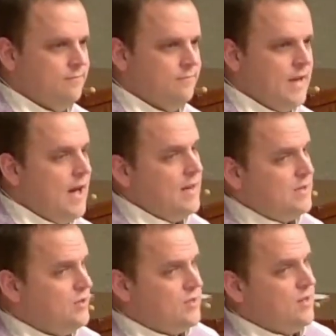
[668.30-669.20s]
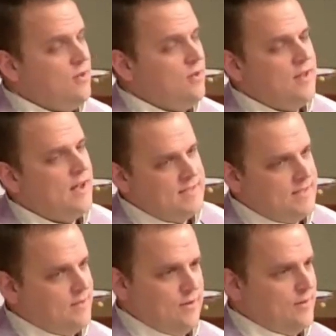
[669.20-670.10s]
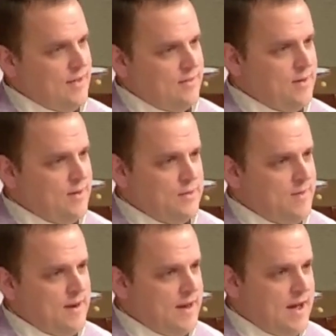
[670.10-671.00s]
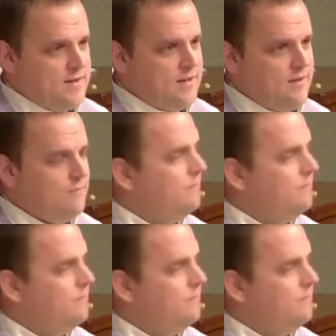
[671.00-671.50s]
I need you to know that I still don't like the rich man in Act 2.